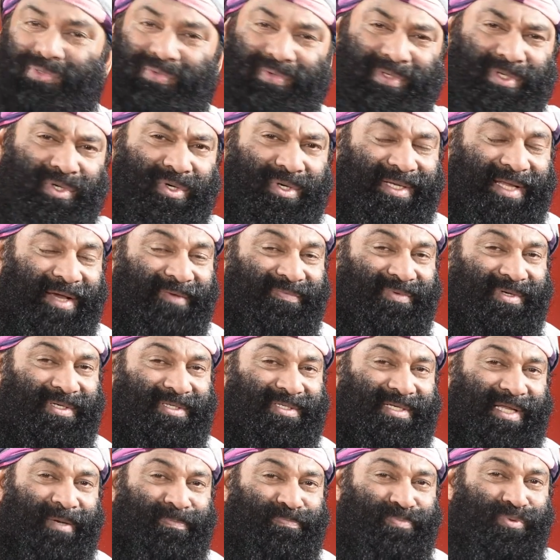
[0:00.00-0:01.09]
We don't have to
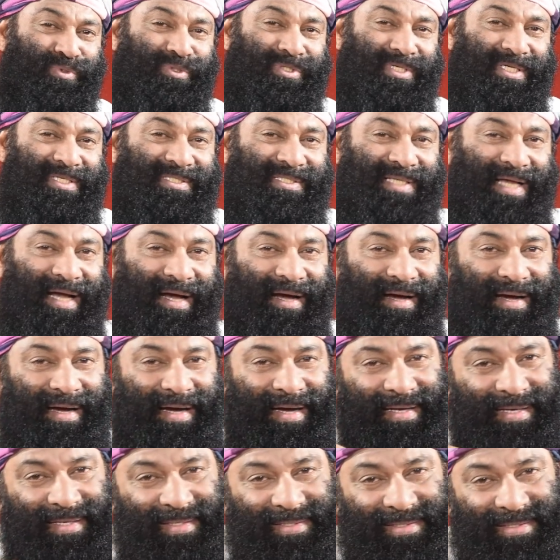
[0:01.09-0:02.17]
tear Putin's
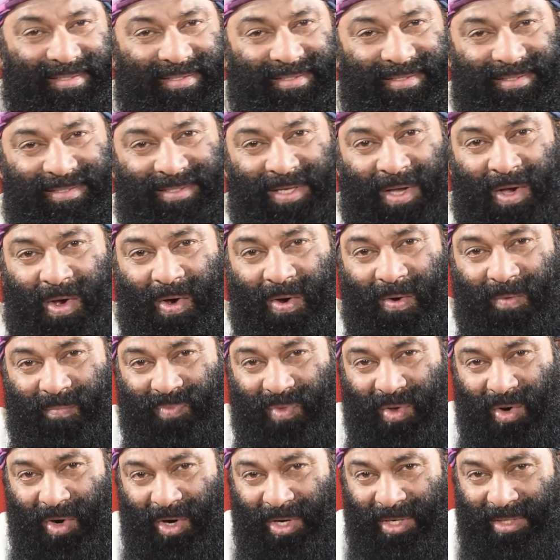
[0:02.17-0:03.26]
eyes
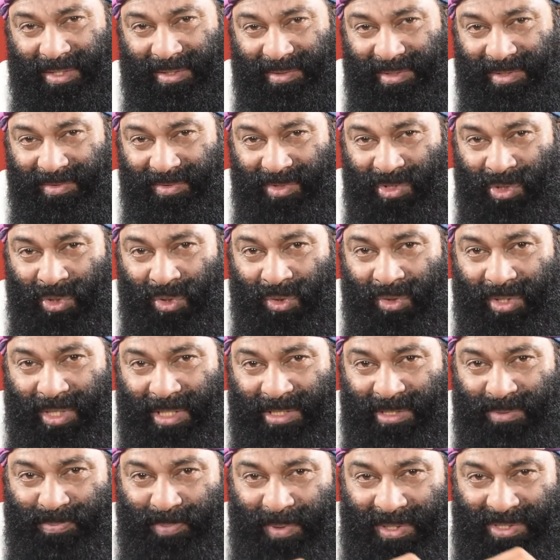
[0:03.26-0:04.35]
or
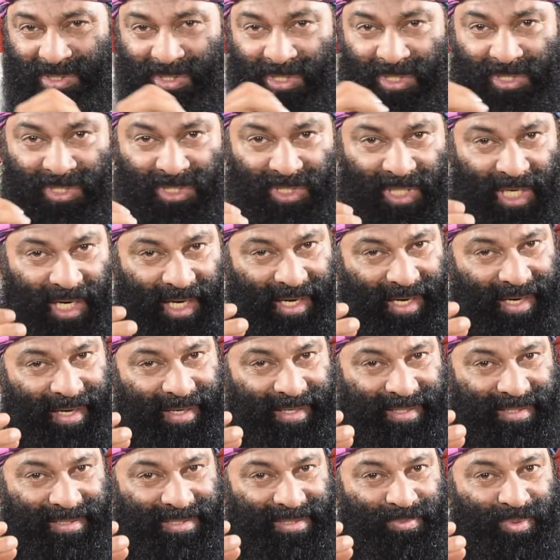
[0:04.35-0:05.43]
Ukraine's president's ah,
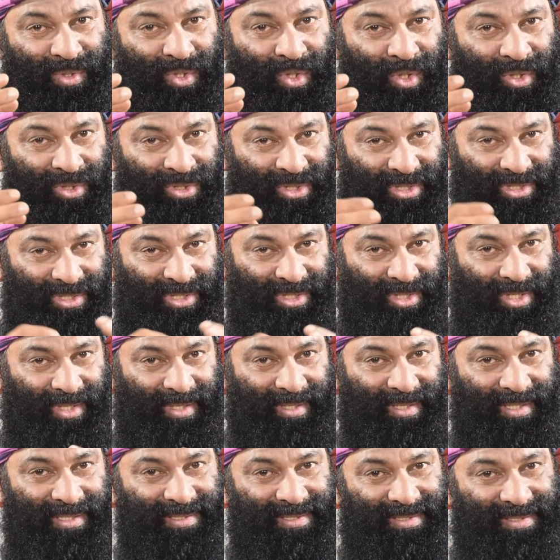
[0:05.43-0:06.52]
eyes because he do not
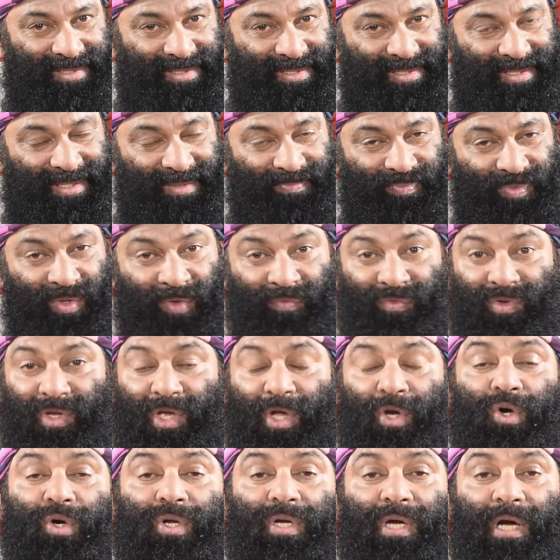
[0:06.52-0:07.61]
listen, if you
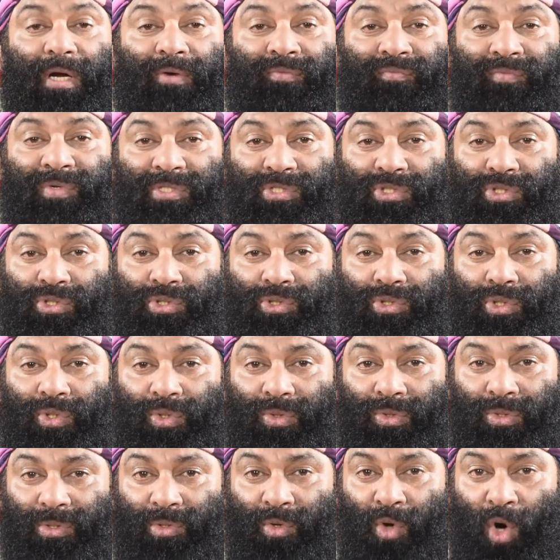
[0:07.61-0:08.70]
cannot convince,
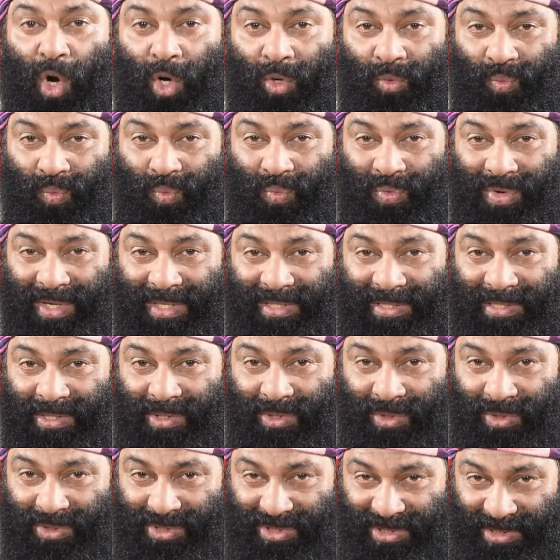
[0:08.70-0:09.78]
don't convict,
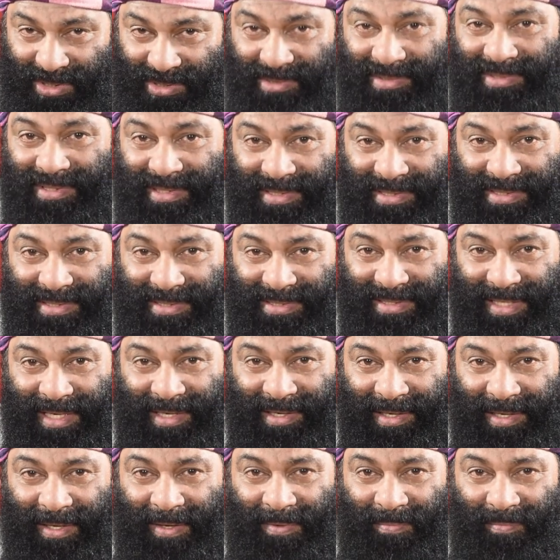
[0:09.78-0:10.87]
goes the
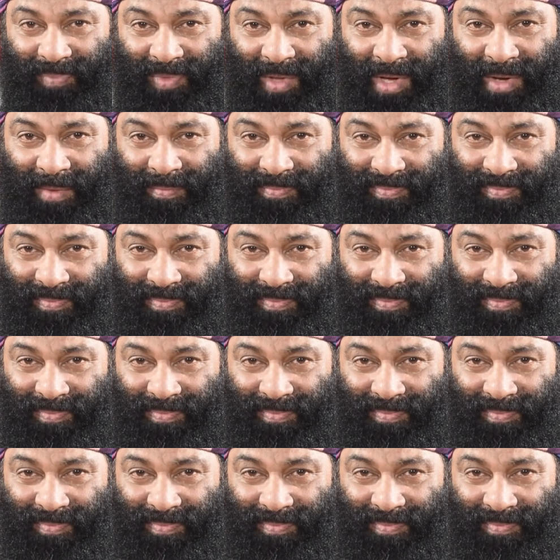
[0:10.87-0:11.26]
saying.